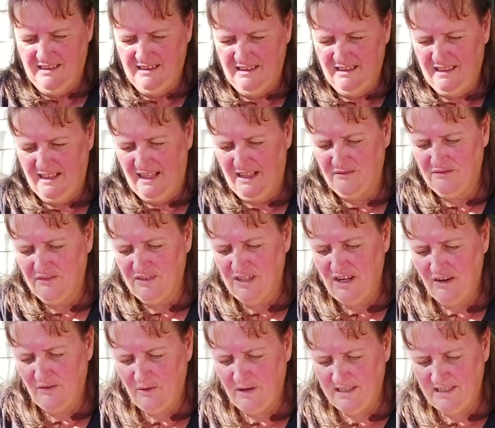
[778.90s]
I have
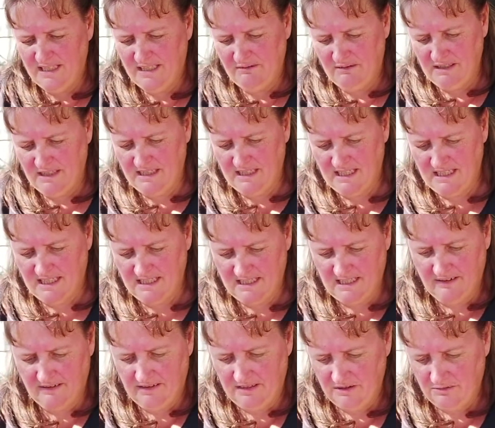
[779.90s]
no idea whether this is
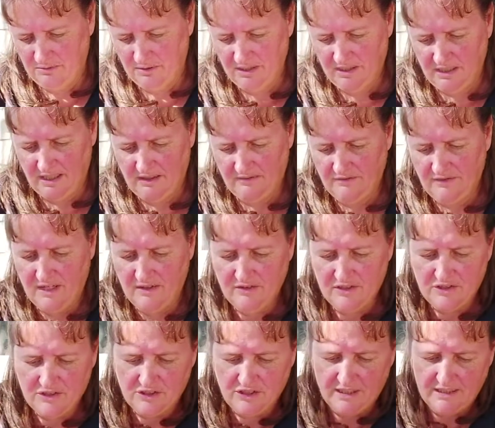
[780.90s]
going to work. I've never
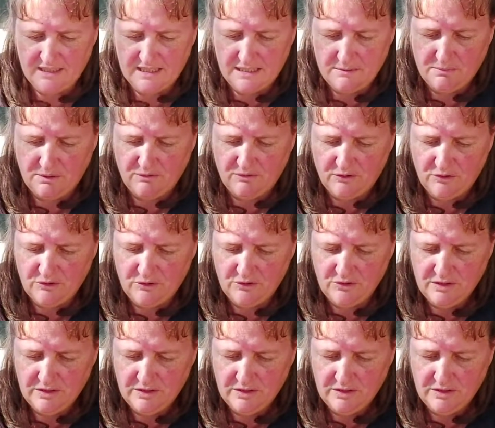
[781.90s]
tried this before.